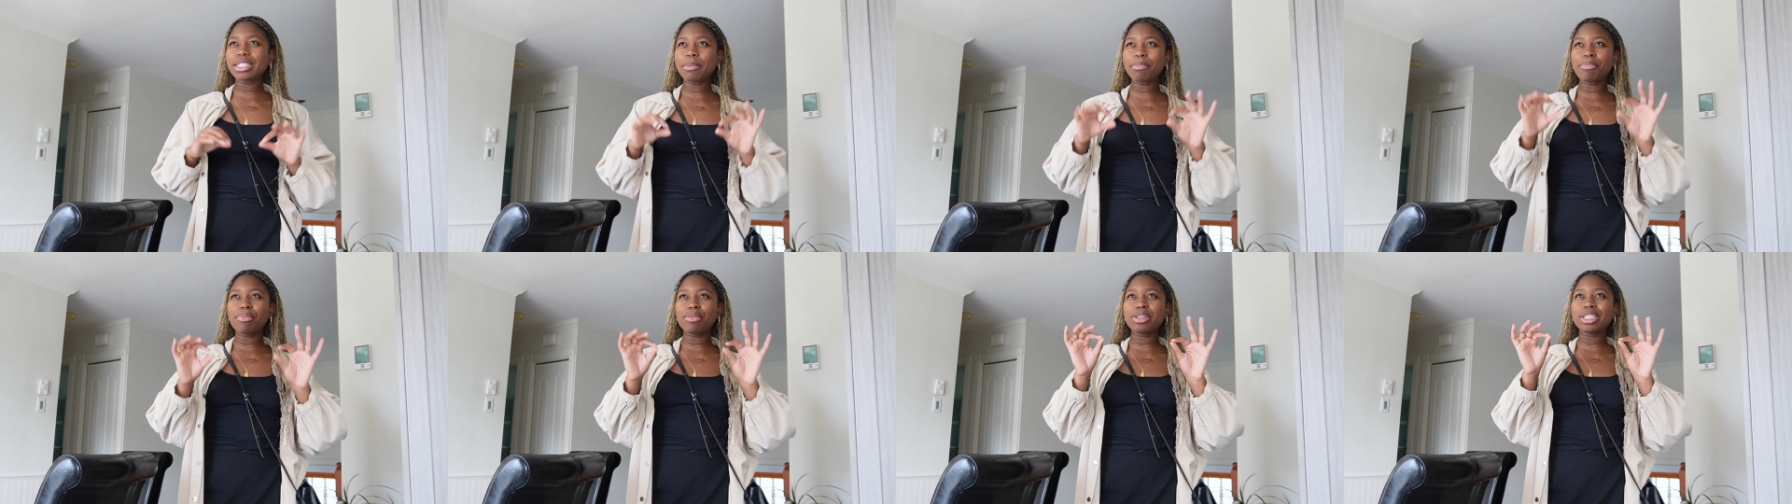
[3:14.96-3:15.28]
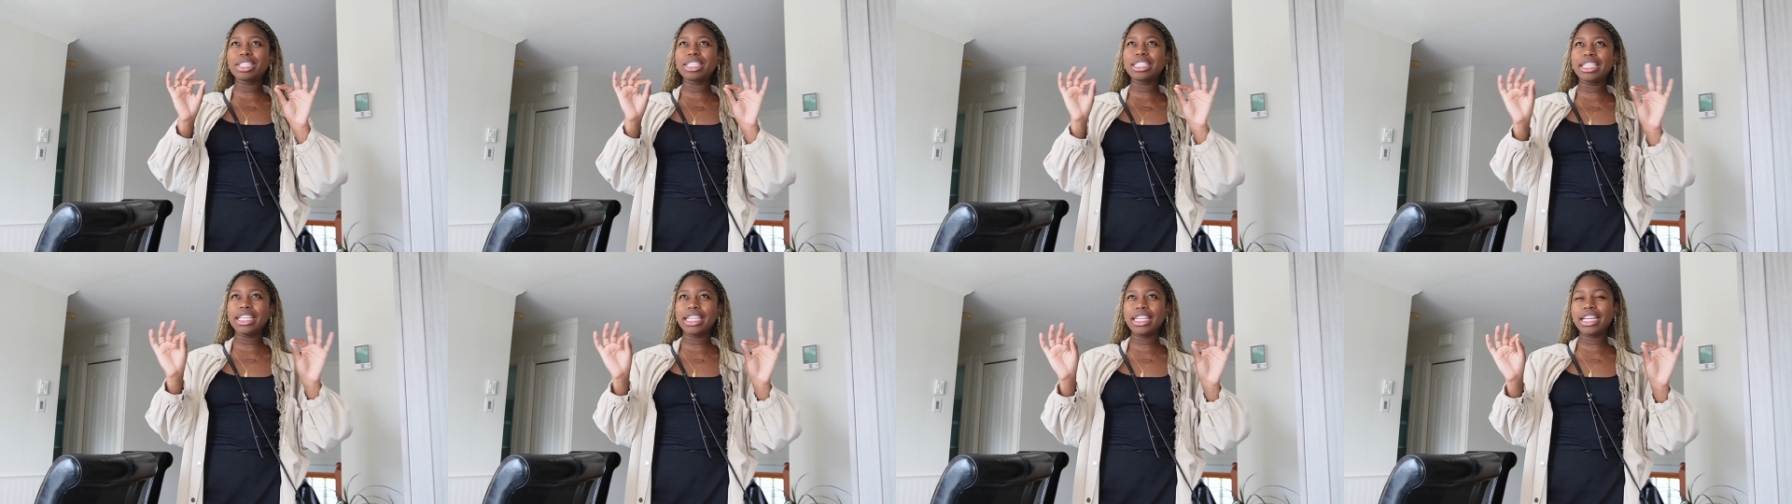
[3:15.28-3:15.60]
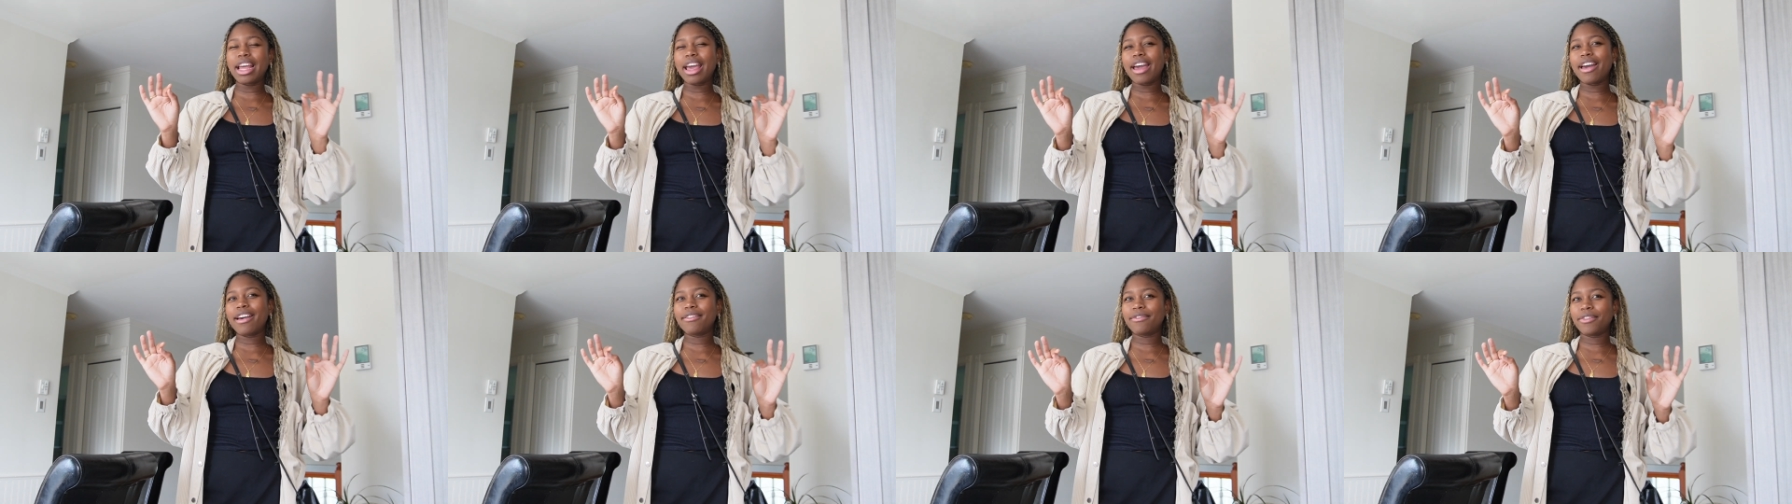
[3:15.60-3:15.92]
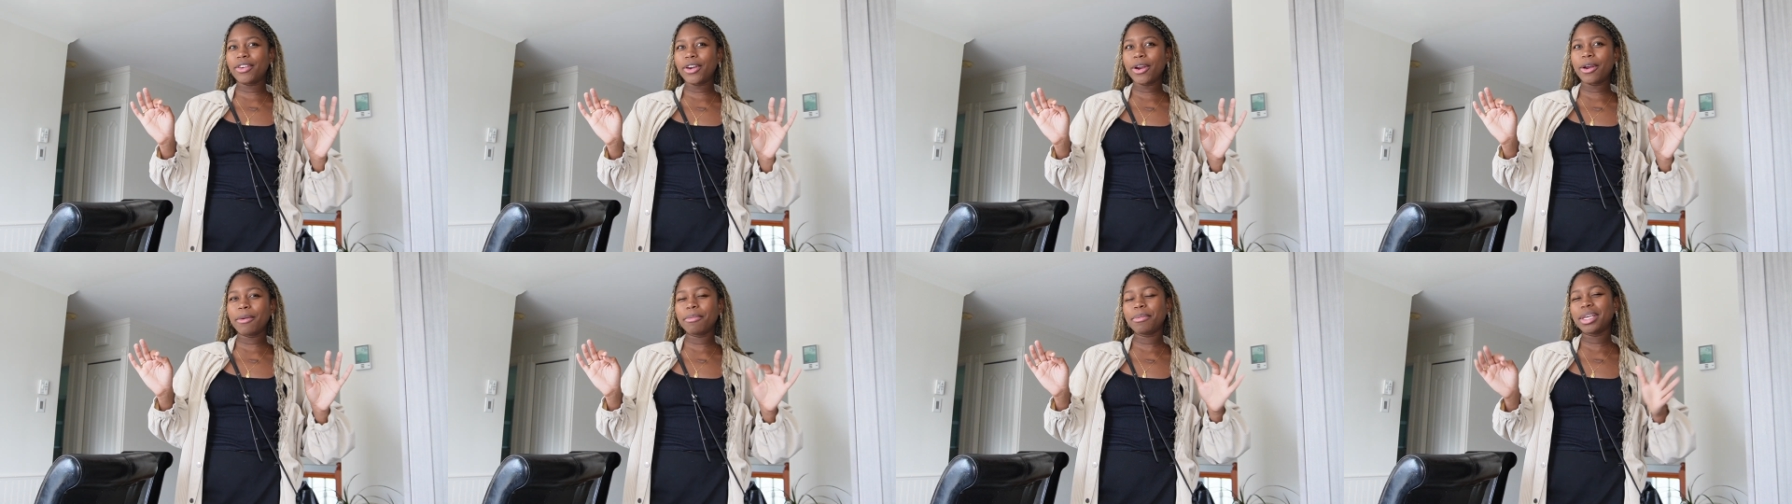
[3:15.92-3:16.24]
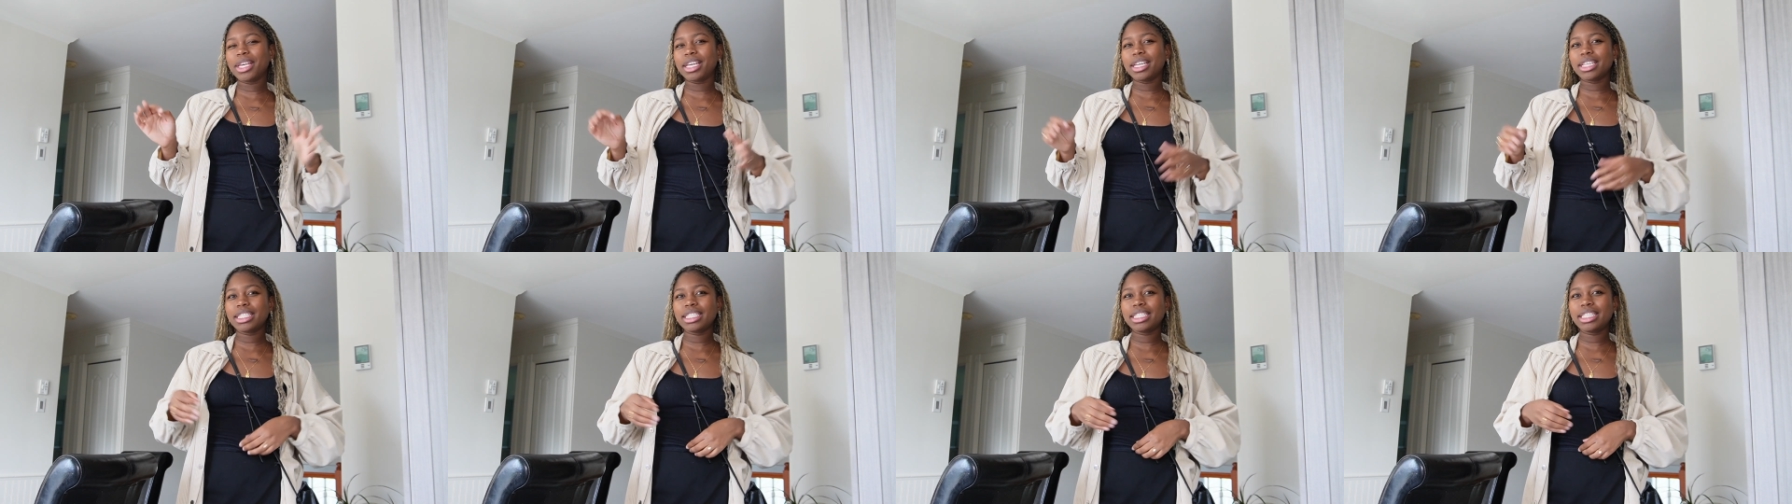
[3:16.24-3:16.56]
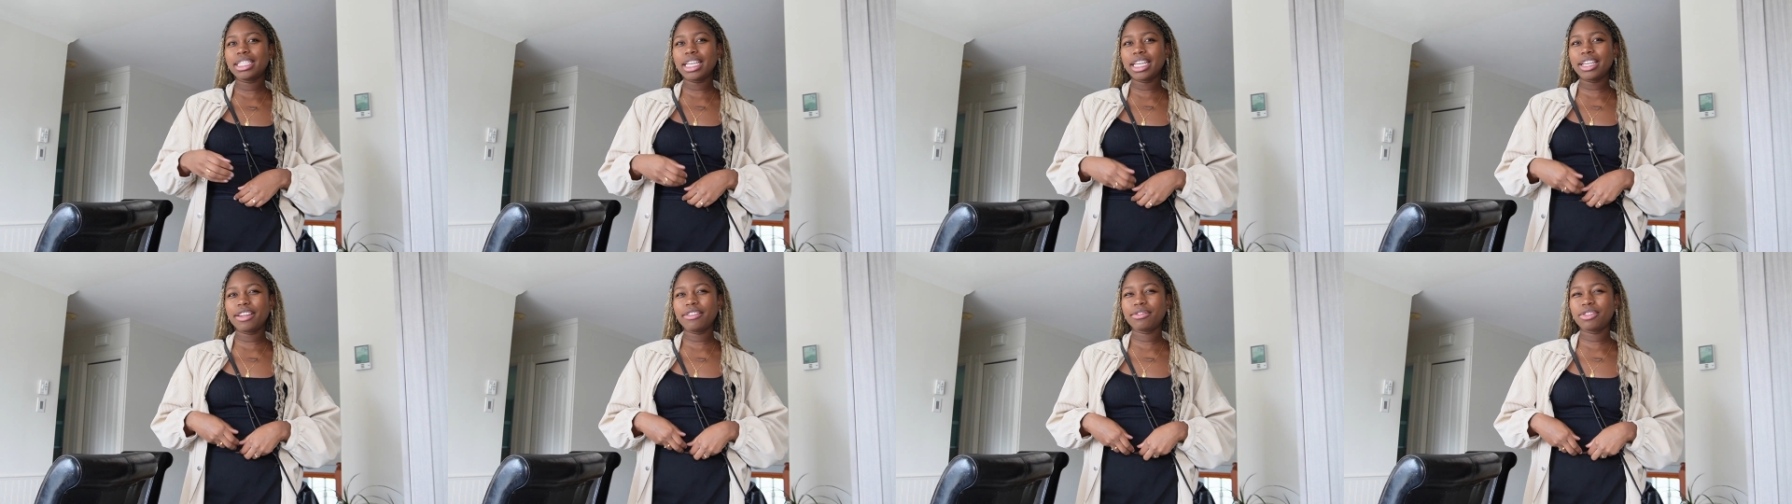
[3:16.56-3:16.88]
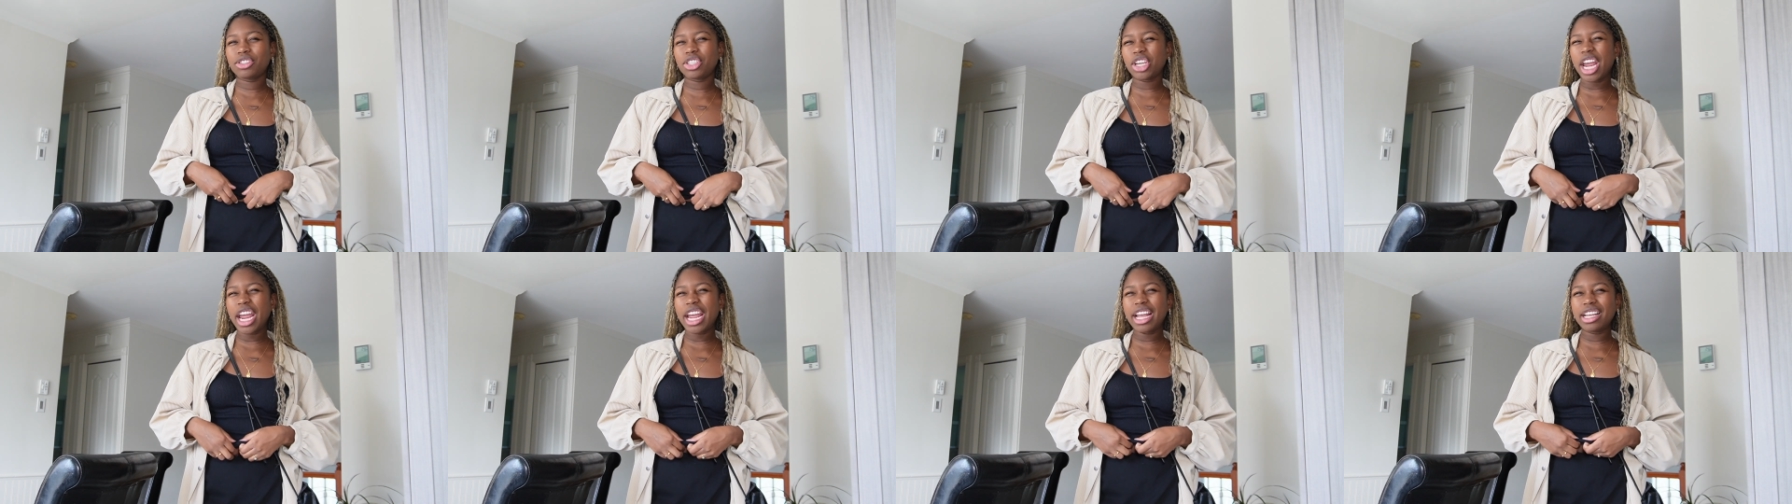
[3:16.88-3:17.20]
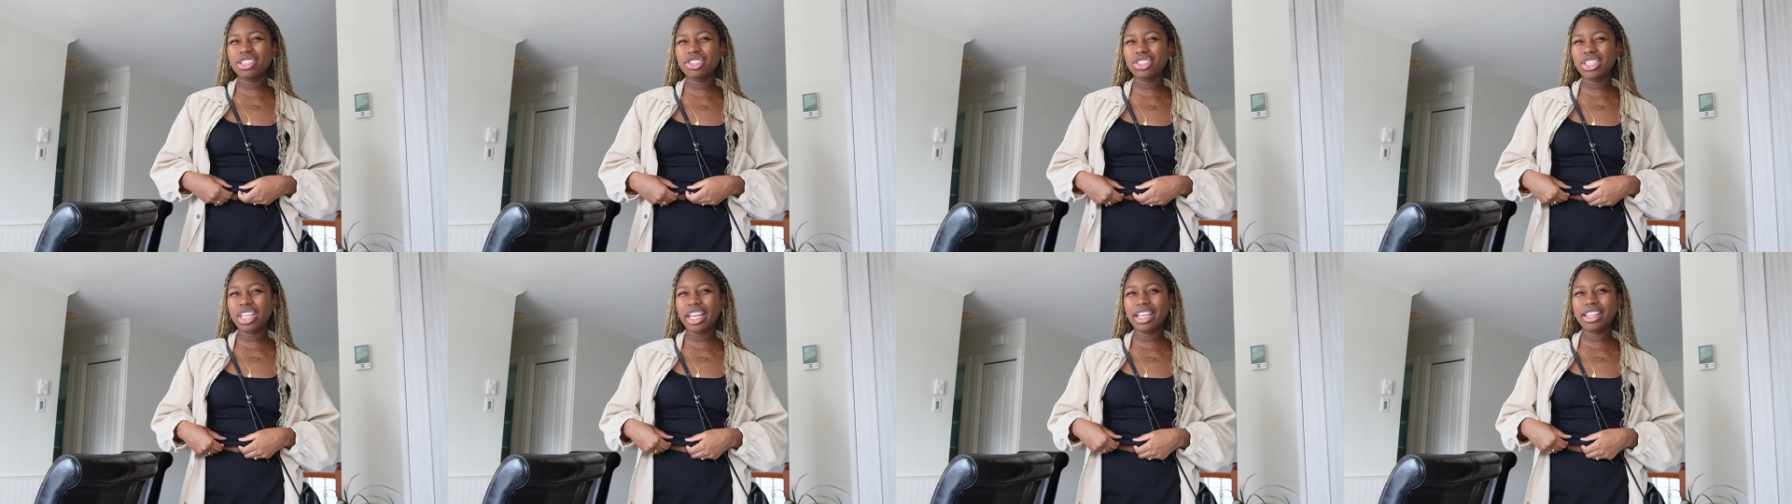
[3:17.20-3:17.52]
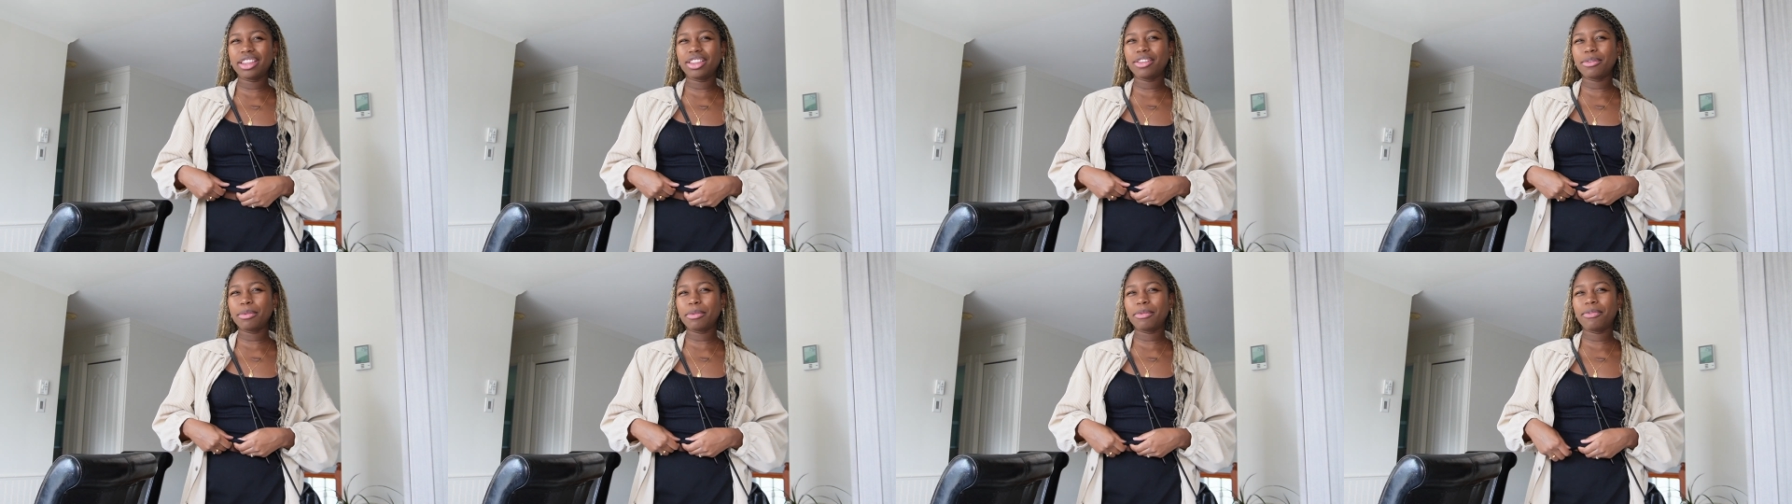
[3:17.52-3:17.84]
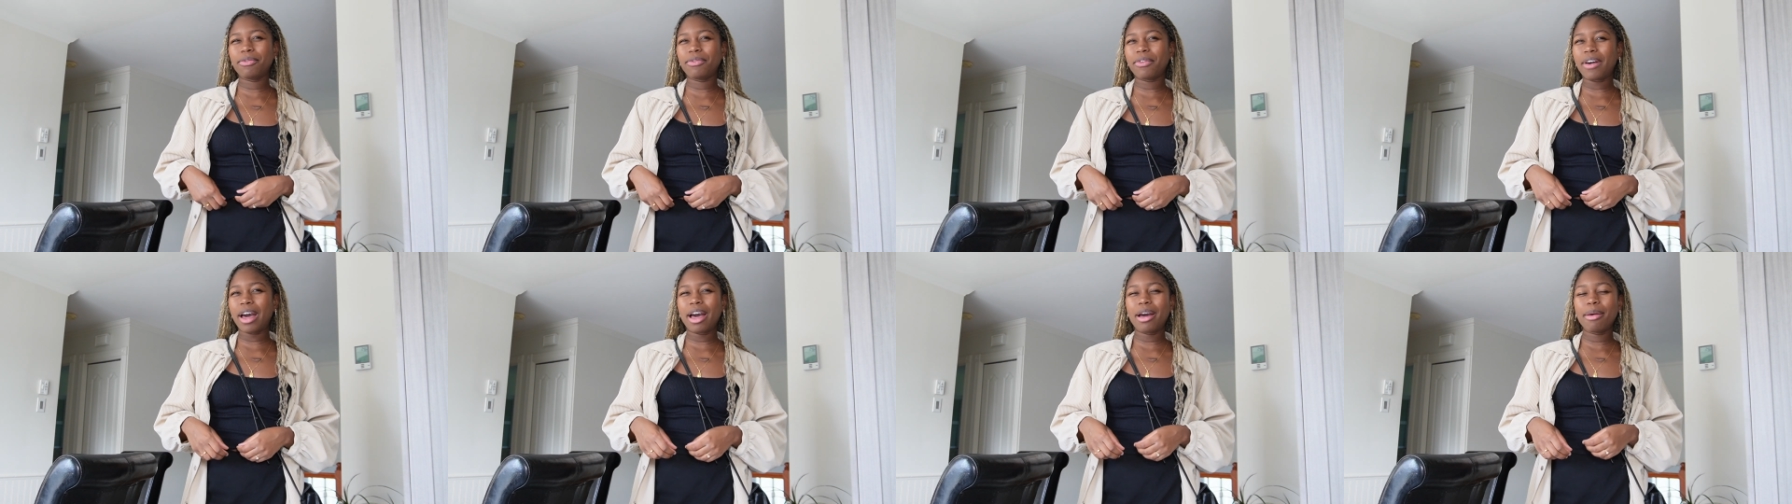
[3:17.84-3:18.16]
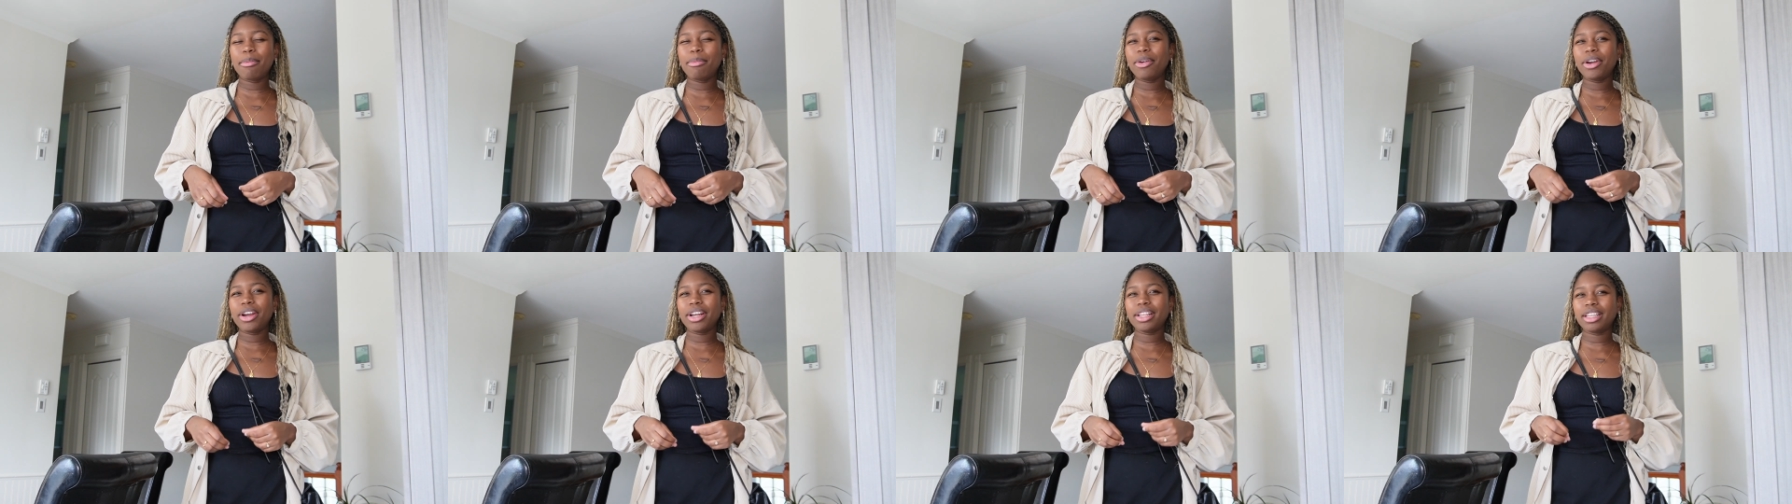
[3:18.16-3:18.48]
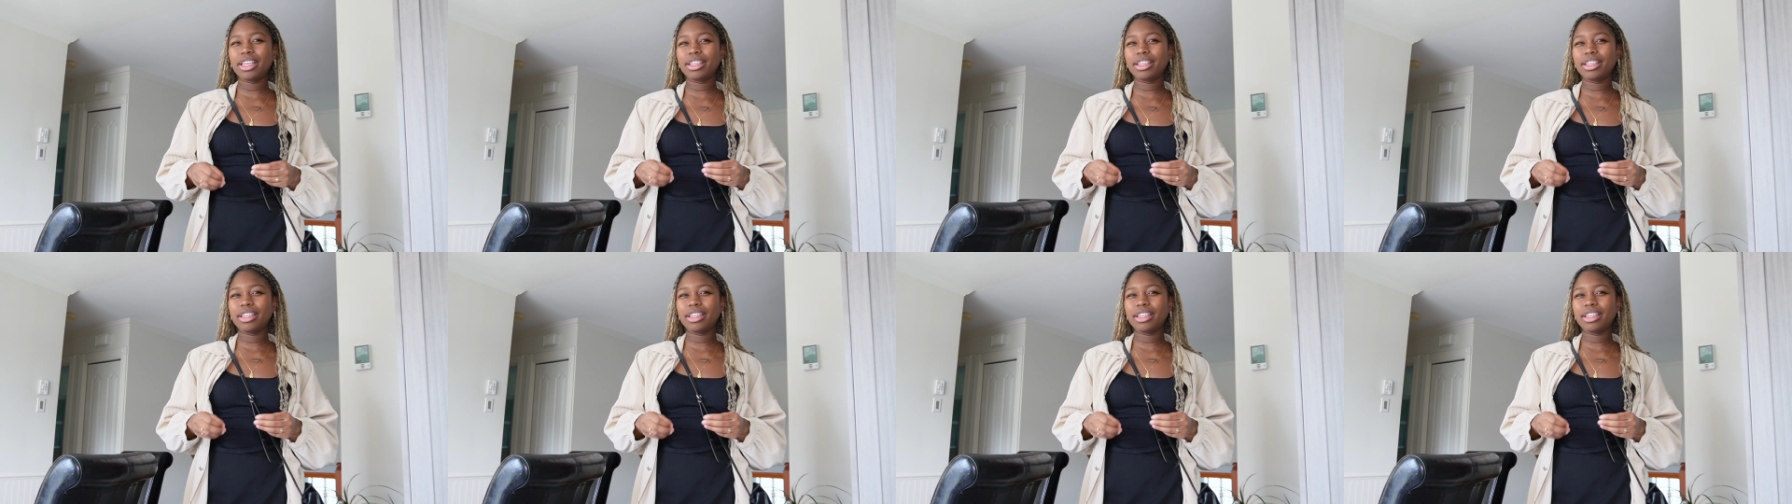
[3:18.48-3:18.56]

pristine ever, because they've changed like the fabric,